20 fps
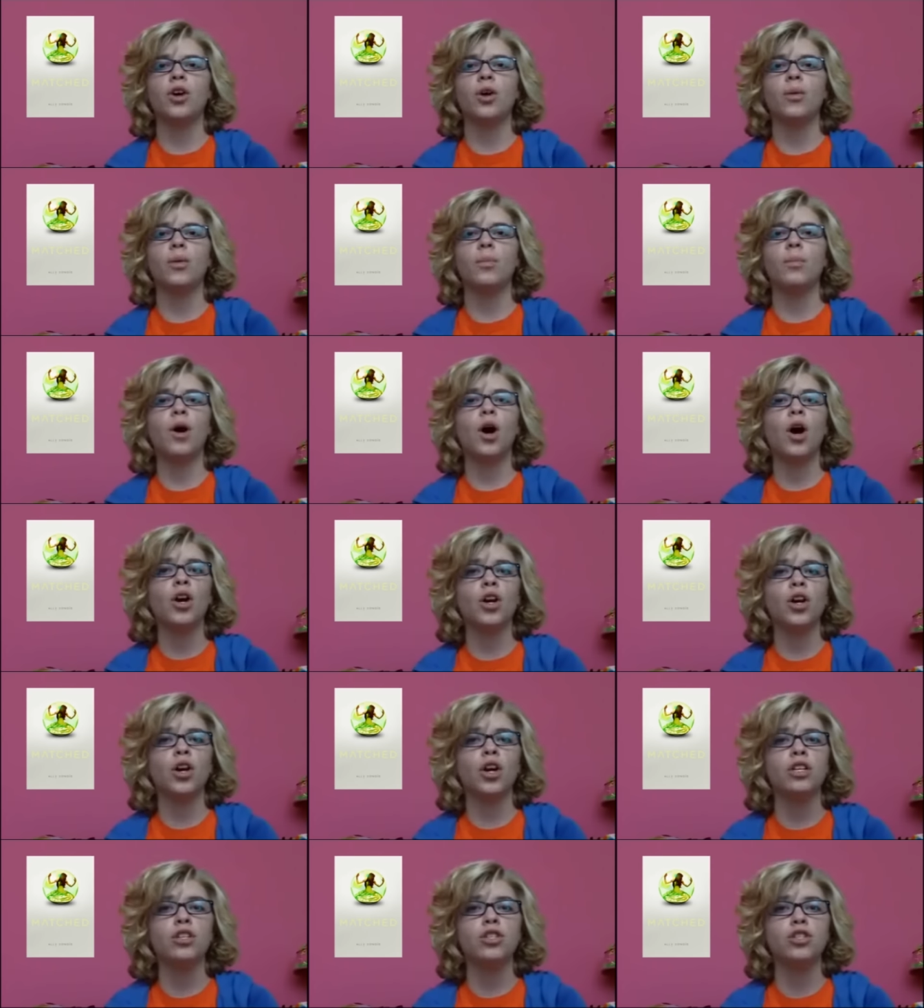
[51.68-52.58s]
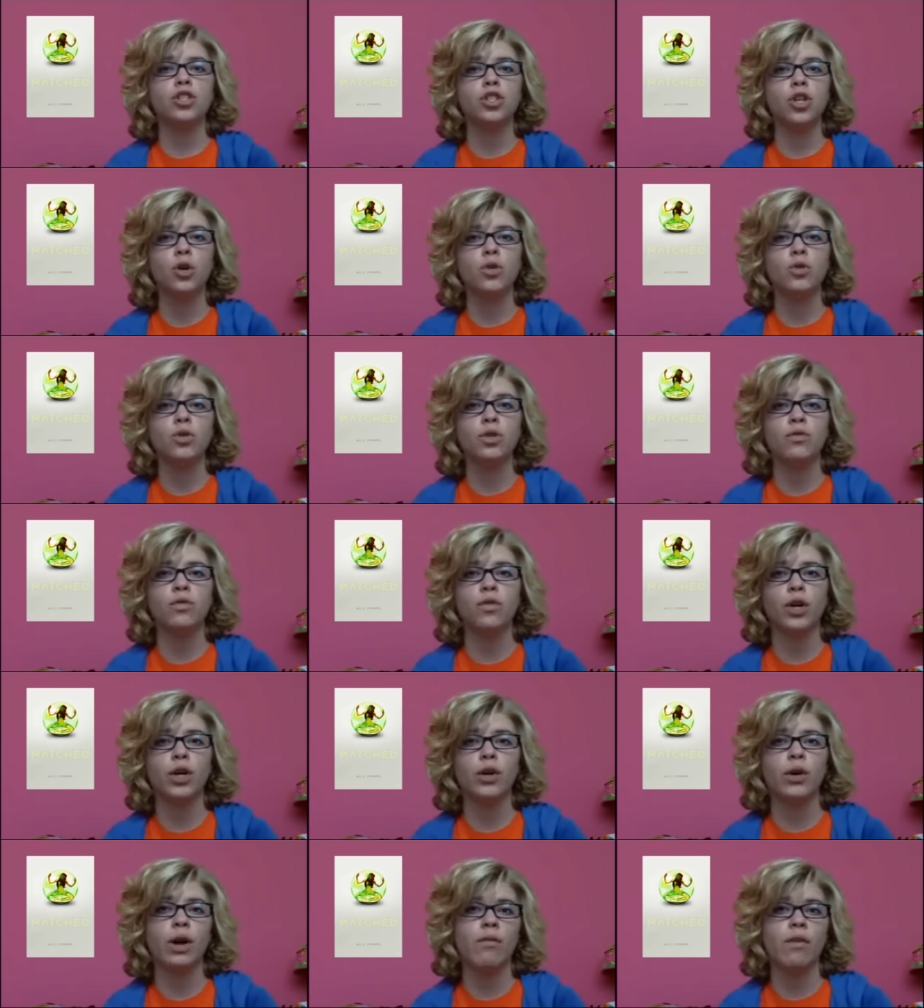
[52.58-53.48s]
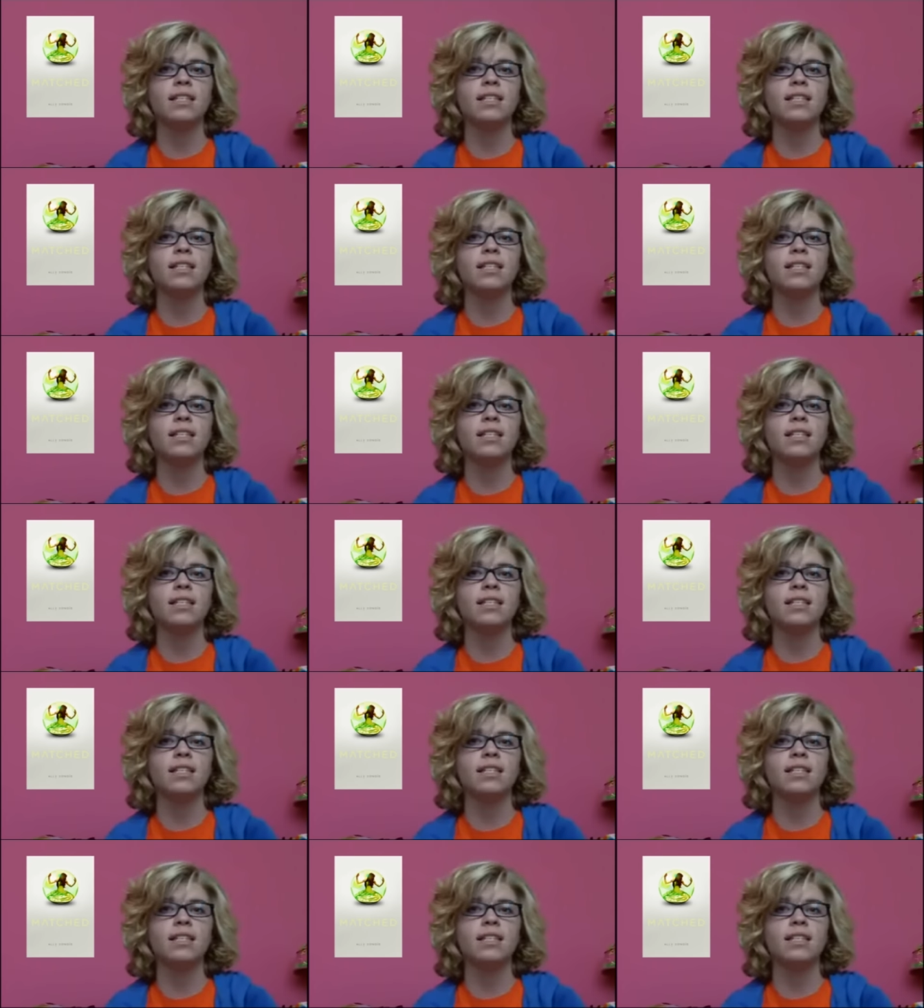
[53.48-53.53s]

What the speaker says: your partner is chosen for you.